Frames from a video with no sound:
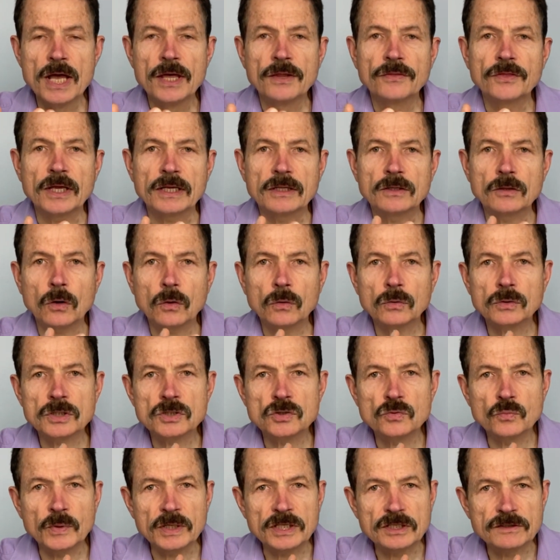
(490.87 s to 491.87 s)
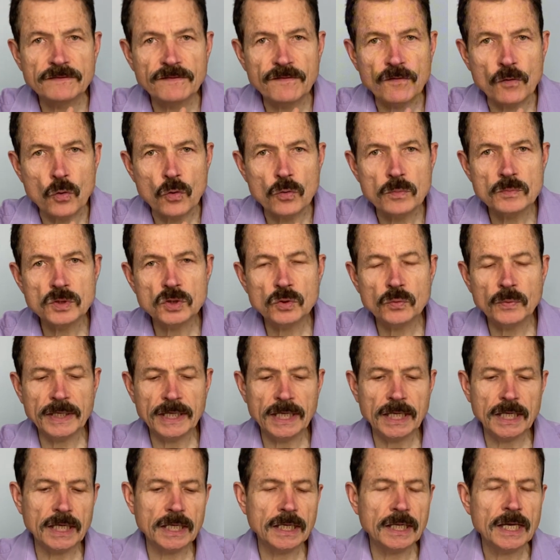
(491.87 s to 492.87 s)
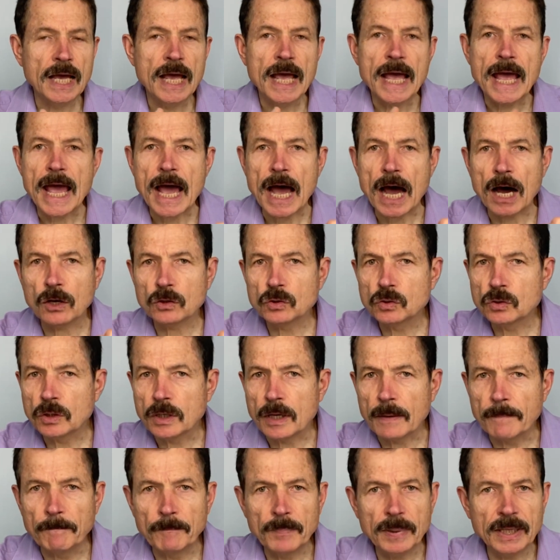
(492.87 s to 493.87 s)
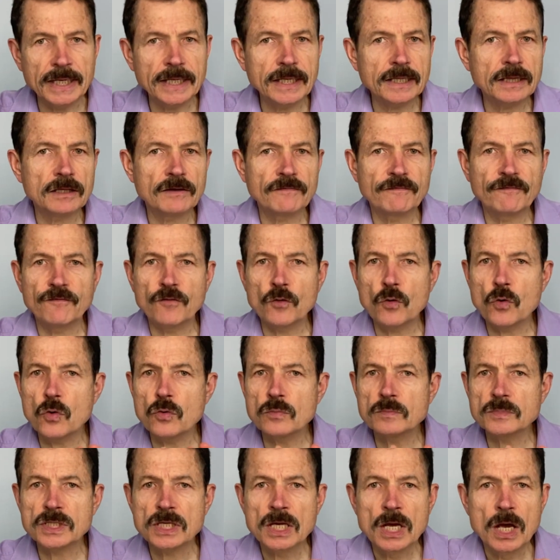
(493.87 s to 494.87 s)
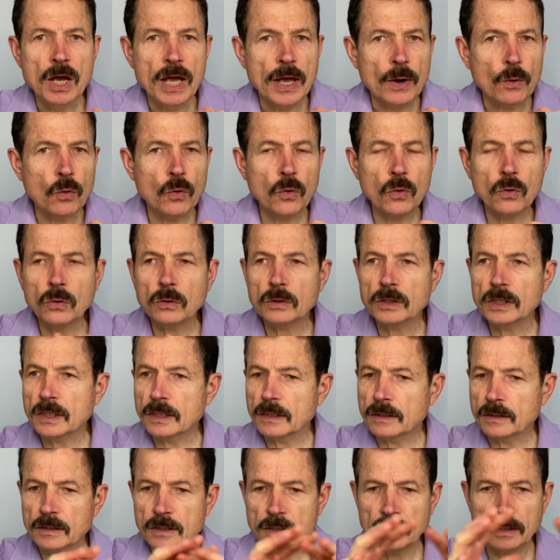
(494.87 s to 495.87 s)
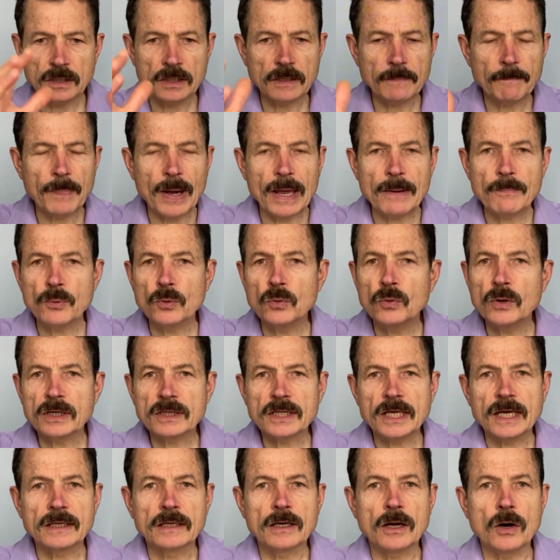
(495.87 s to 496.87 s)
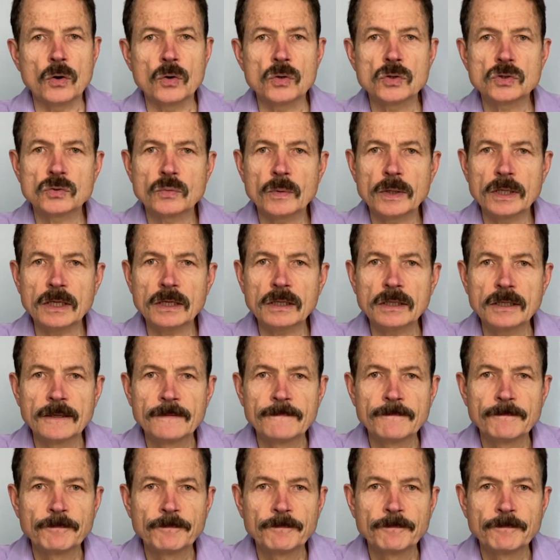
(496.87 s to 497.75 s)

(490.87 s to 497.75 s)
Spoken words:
They told us which forms we need, how to complete the forms, all the paperwork that goes with it.